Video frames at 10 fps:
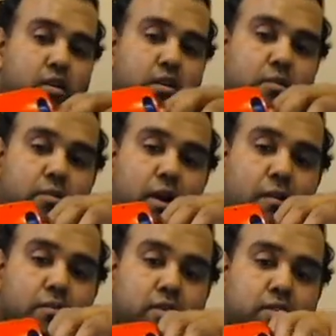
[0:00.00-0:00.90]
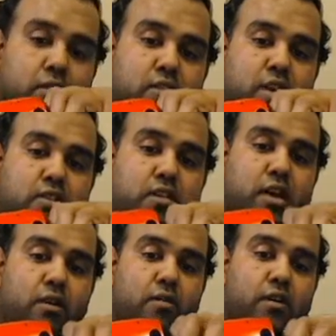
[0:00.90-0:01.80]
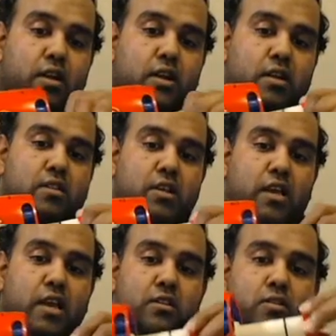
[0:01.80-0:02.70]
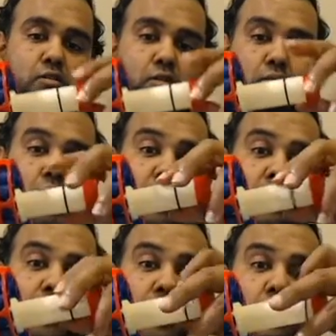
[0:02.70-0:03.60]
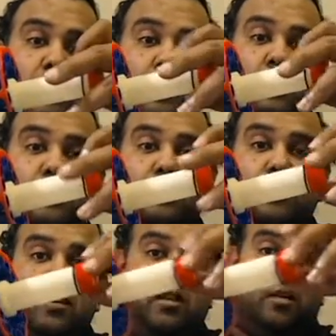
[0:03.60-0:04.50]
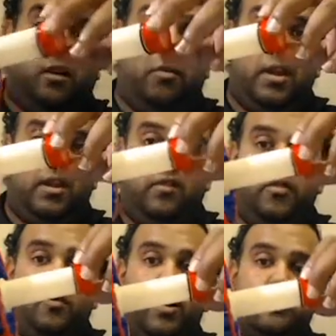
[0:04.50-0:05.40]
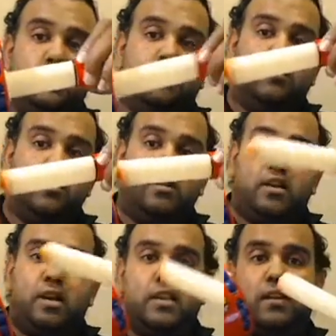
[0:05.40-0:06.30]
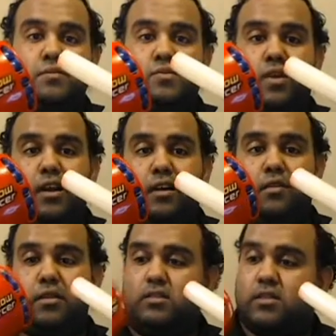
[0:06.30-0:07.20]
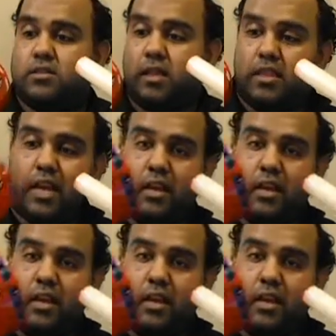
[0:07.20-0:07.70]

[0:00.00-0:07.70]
pop this whole section out to get to or modify the O-ring if you want to. And that comes right out. And just like that,